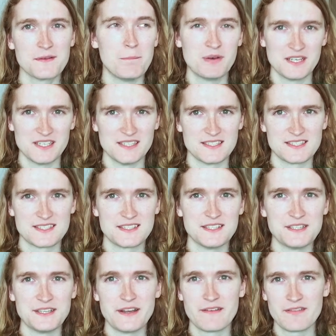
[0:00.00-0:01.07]
but
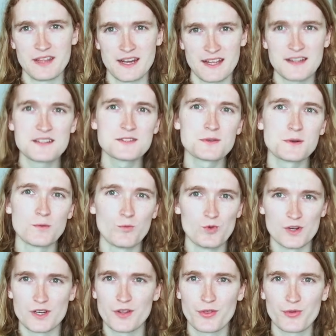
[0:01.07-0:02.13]
still enough that I can sort of
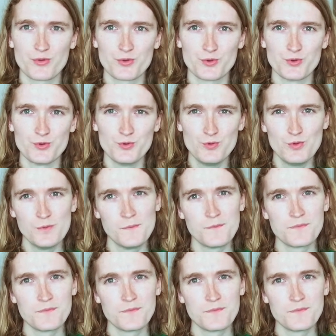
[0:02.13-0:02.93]
work through